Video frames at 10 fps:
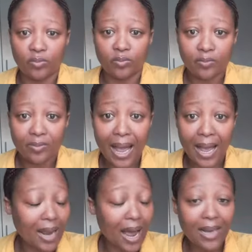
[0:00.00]

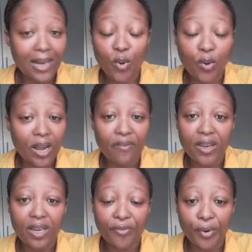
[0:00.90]
I don't have a kid
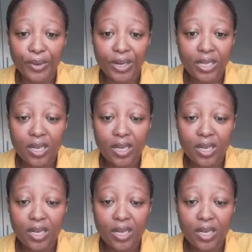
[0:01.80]
for a reason,